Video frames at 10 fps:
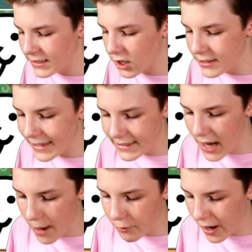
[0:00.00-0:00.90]
let's go. Let's
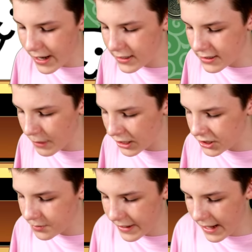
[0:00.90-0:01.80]
upgrade it as
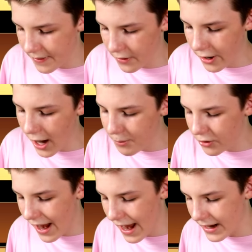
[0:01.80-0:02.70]
much as we can though.
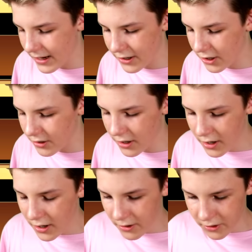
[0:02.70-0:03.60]
Upgrade.
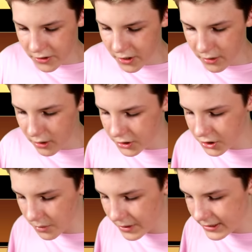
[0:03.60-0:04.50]
Not
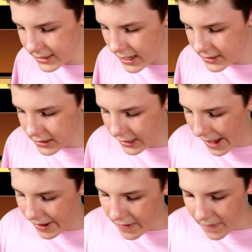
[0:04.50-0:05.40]
sure what it does.
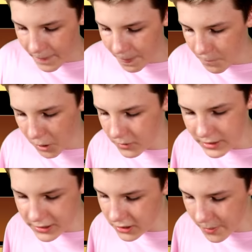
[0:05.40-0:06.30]
Okay. Whoa,
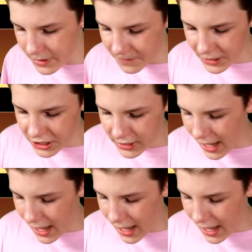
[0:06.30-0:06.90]
there's so many flashing